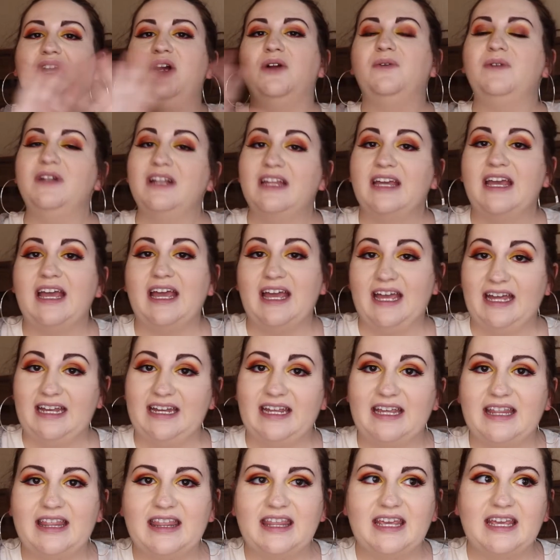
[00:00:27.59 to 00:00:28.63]
really
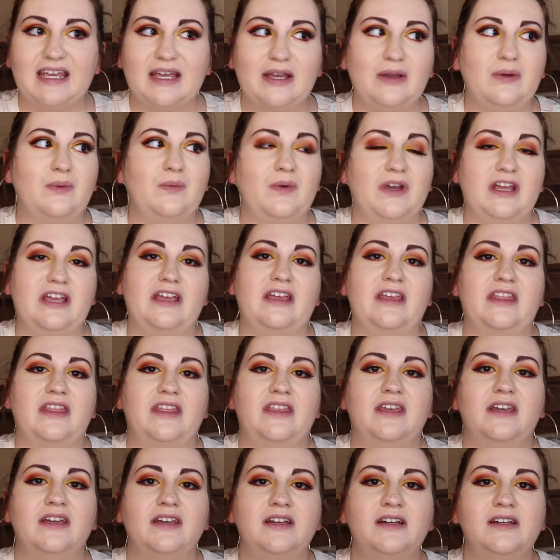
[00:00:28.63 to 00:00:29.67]
anything with
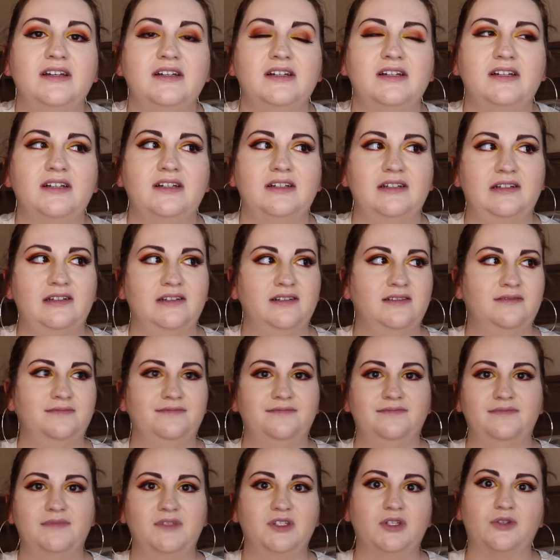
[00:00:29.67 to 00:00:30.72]

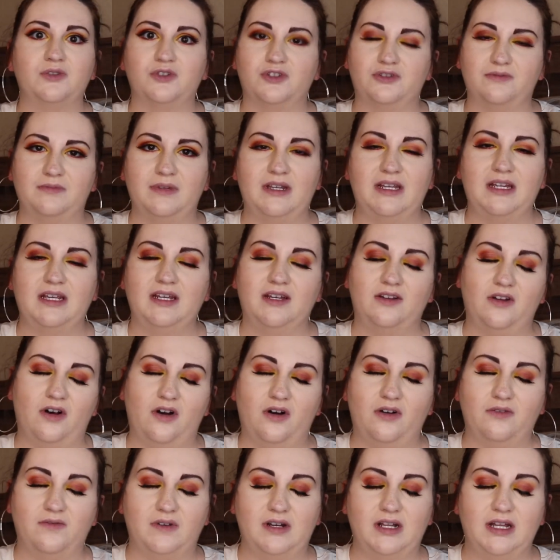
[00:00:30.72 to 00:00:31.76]
social media at
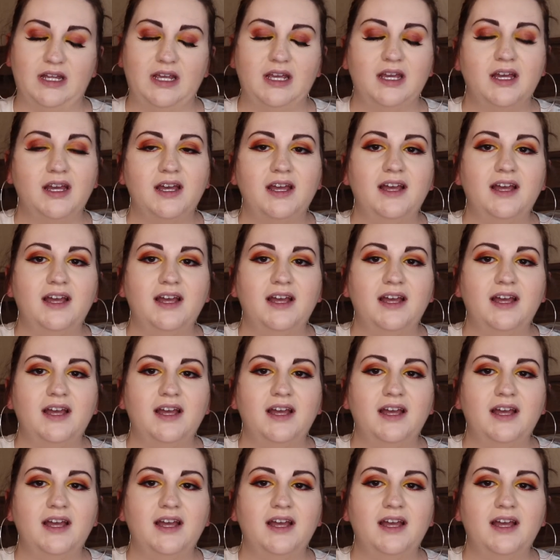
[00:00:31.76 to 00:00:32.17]
all, really.